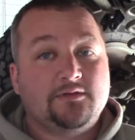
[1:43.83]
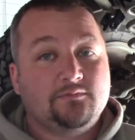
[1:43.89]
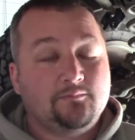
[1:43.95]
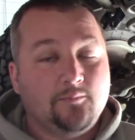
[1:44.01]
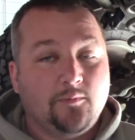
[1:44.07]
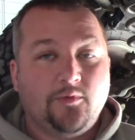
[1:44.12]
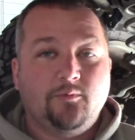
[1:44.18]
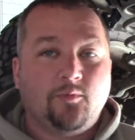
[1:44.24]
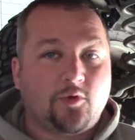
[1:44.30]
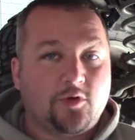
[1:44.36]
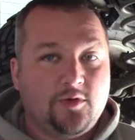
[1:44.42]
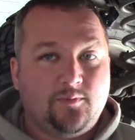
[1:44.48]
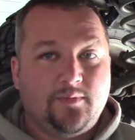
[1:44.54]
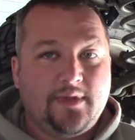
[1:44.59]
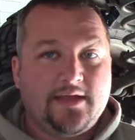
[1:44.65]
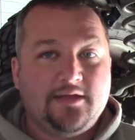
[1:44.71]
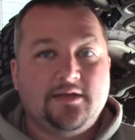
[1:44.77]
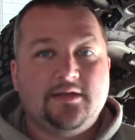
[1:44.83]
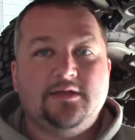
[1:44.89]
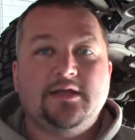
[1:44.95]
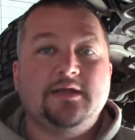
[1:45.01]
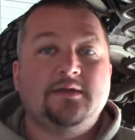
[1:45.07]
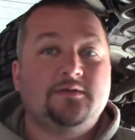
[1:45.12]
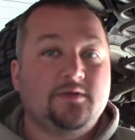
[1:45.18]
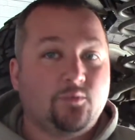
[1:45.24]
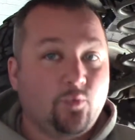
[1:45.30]
and the more you bend
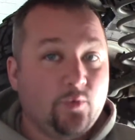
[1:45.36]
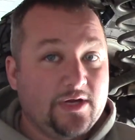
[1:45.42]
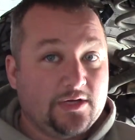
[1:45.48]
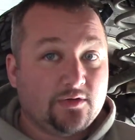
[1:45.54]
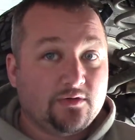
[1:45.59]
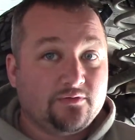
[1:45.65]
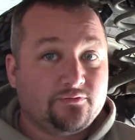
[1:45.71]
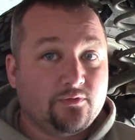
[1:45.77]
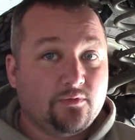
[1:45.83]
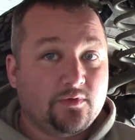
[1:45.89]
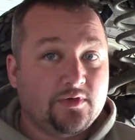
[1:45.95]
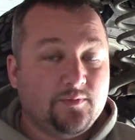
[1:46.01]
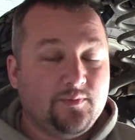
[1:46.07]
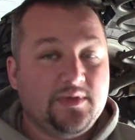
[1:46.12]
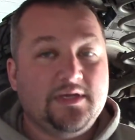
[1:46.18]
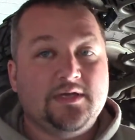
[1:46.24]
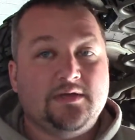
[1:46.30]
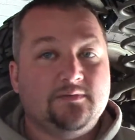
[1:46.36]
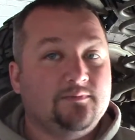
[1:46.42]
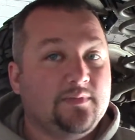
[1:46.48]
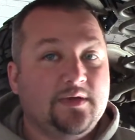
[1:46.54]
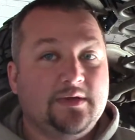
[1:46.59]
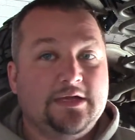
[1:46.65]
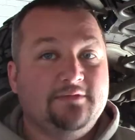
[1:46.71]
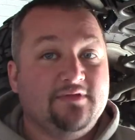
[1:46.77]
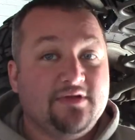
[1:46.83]
it, the weaker it's going to be, and
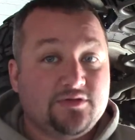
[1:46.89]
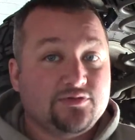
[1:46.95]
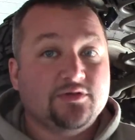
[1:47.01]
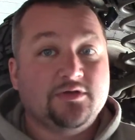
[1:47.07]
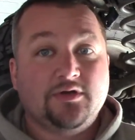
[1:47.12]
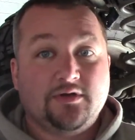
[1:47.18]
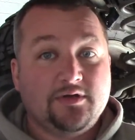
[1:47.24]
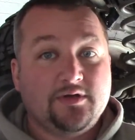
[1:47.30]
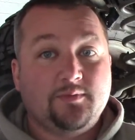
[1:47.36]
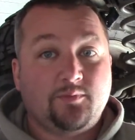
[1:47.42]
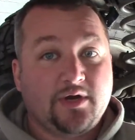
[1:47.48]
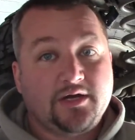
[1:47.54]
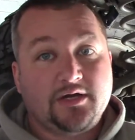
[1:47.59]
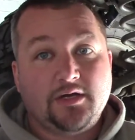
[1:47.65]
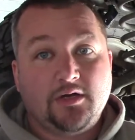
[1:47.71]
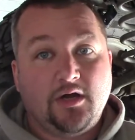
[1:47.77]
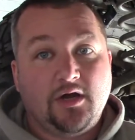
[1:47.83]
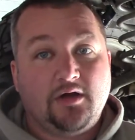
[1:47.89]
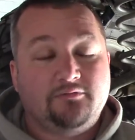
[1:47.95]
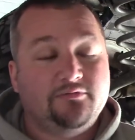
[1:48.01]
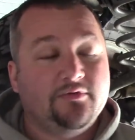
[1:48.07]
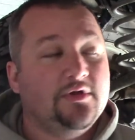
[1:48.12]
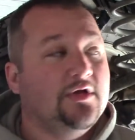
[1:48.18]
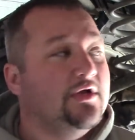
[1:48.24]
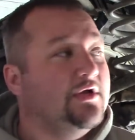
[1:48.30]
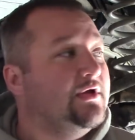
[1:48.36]
eventually it'll end up breaking
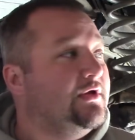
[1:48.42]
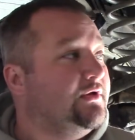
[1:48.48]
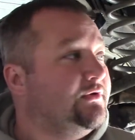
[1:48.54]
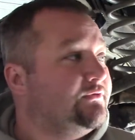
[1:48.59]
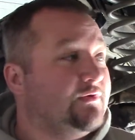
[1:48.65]
off.